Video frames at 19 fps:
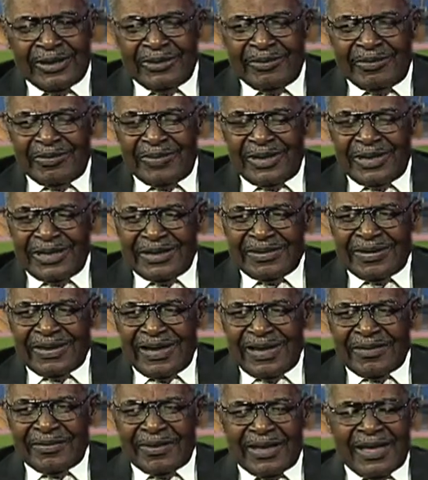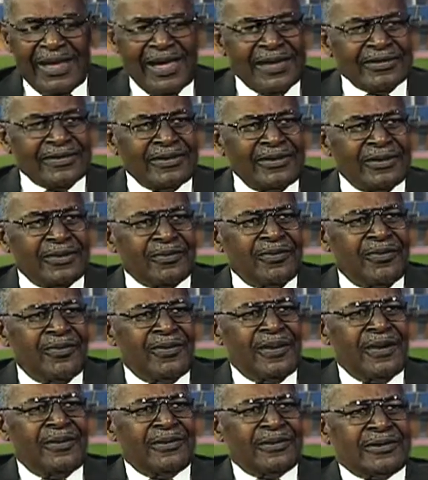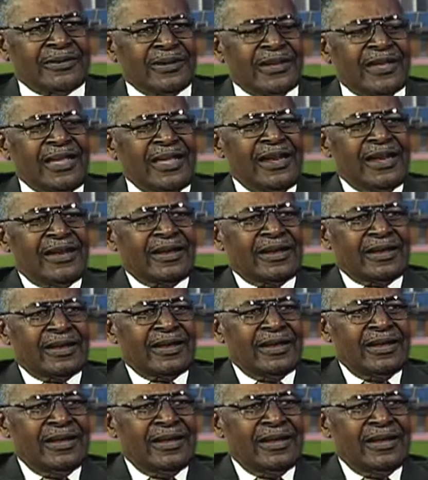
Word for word: Many times guys look forward to getting